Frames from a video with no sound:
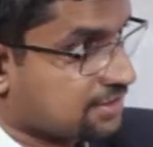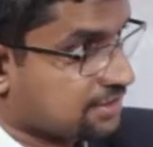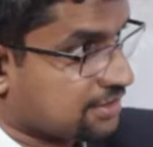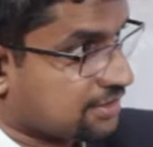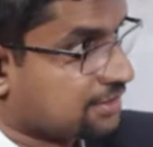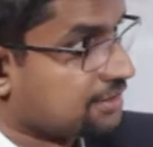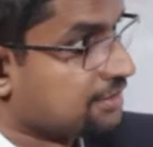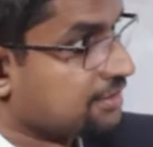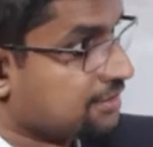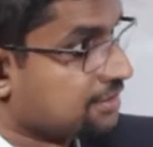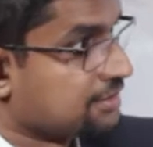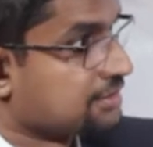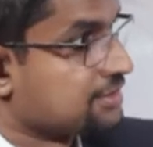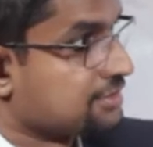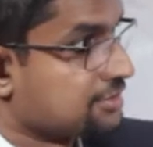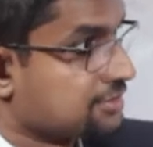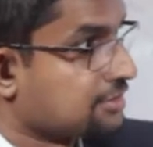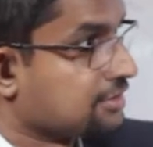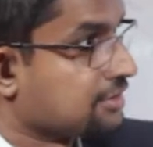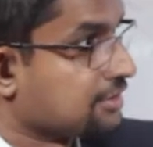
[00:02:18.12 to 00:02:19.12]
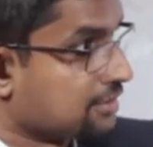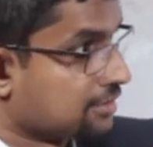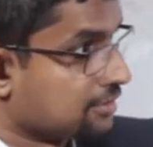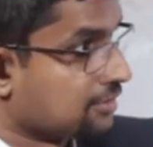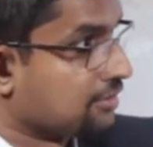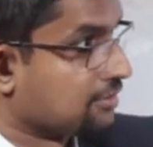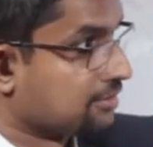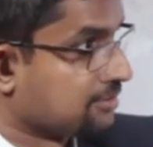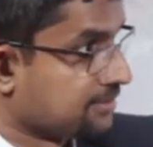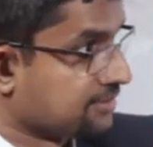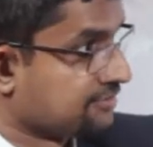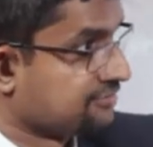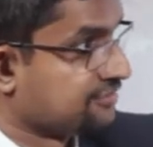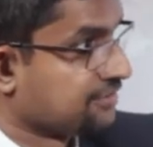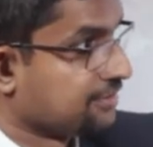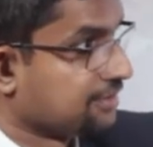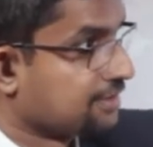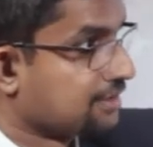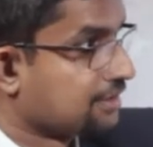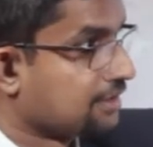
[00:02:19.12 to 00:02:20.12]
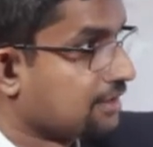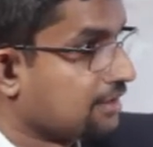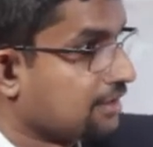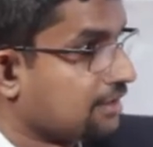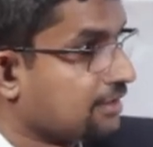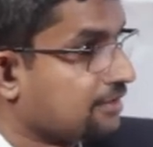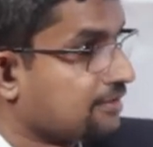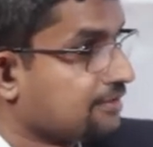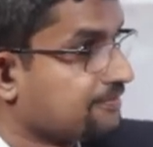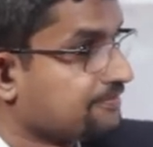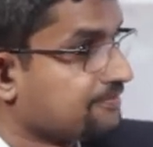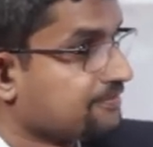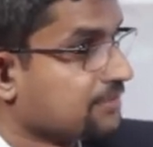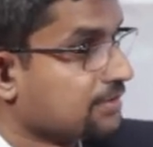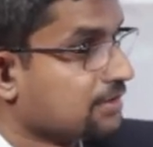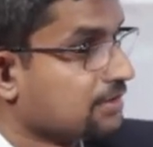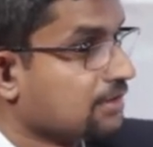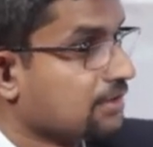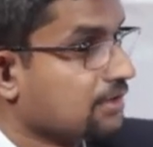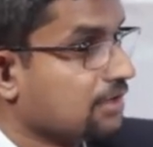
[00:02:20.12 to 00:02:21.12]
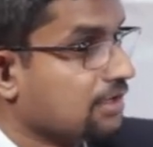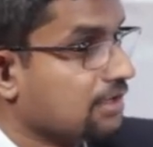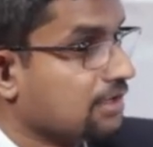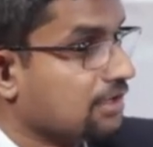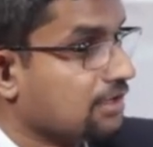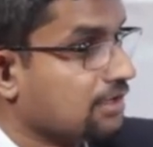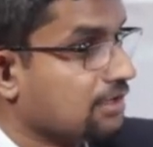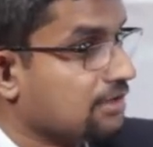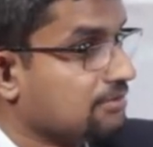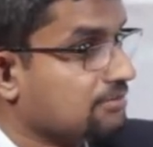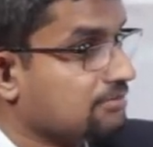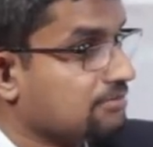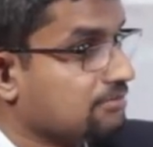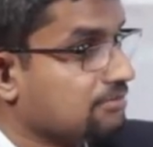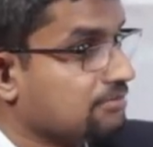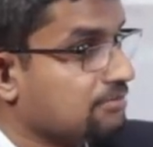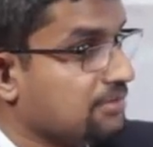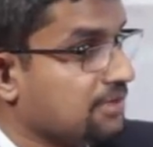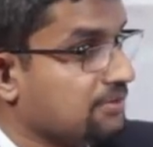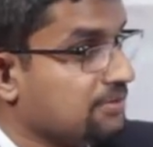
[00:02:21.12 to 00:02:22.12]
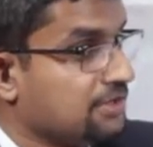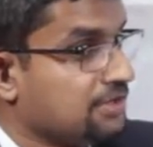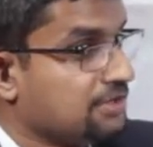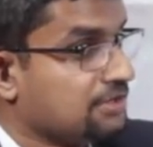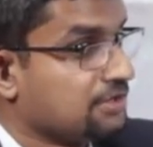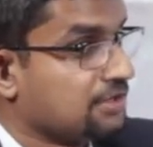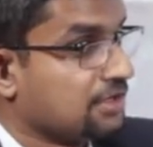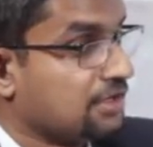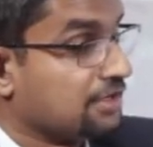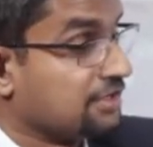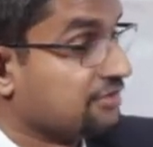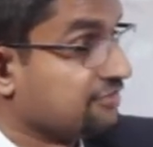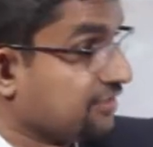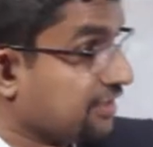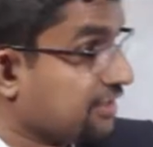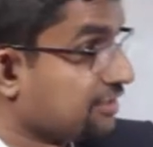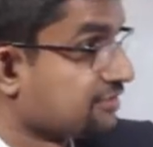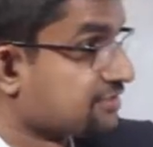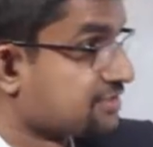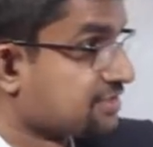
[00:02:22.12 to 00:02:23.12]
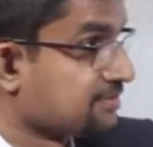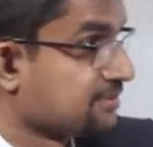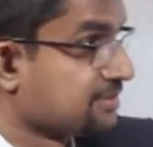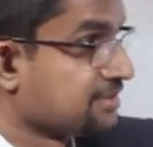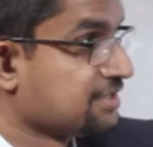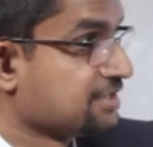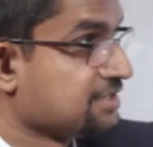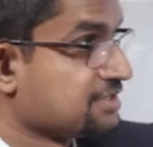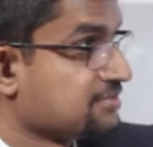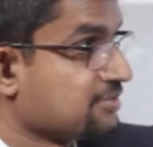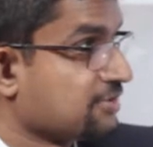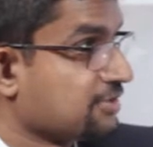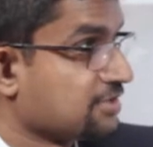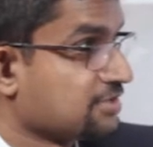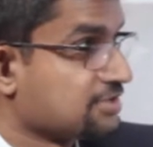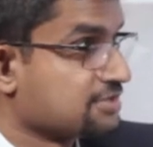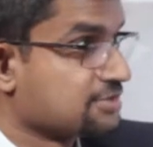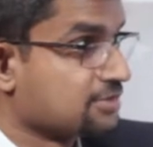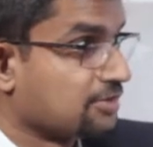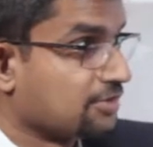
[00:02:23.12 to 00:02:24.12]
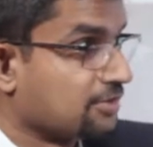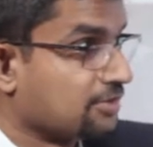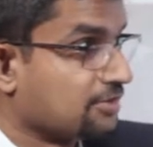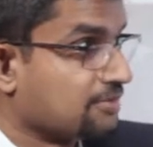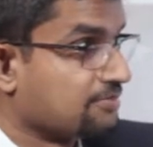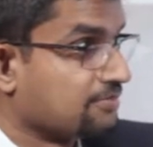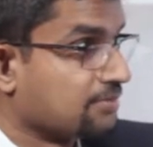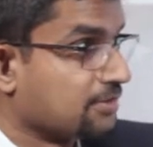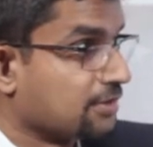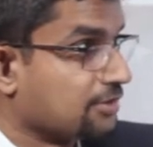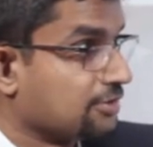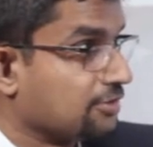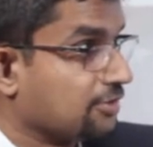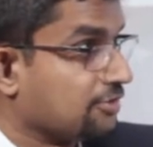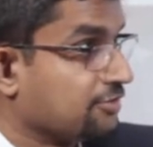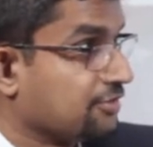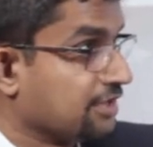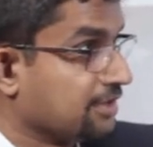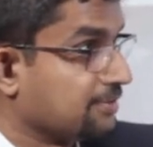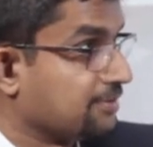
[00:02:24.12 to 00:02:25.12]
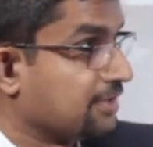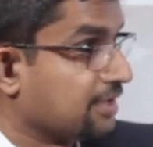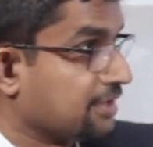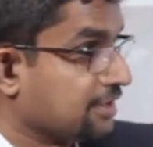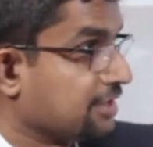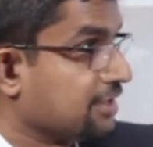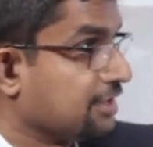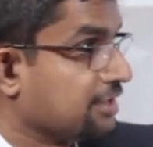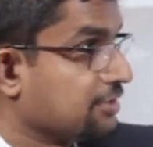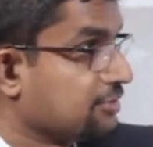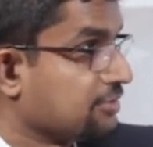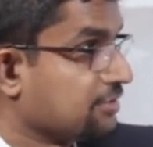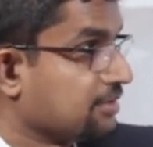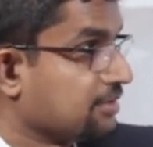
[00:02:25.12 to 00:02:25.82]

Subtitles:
that are in the digital economy field are maybe unaware of some of these models or not really plugging into